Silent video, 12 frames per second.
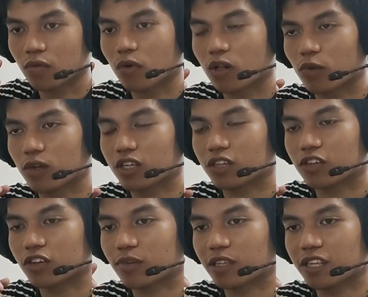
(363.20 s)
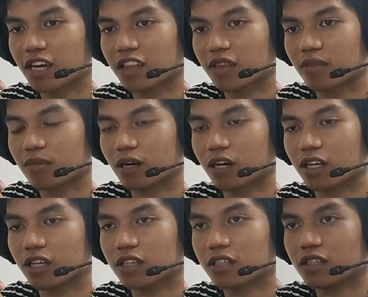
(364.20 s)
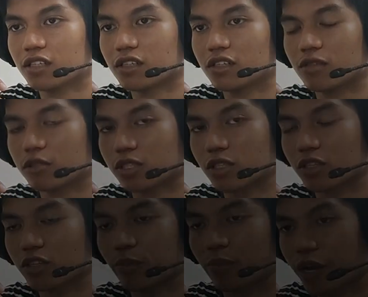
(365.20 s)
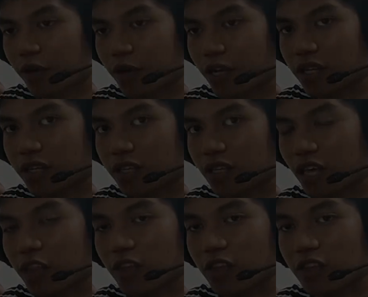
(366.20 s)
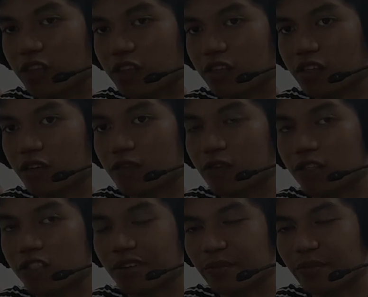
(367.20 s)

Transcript: Well, we can determine that by if we start comparing, and then if there's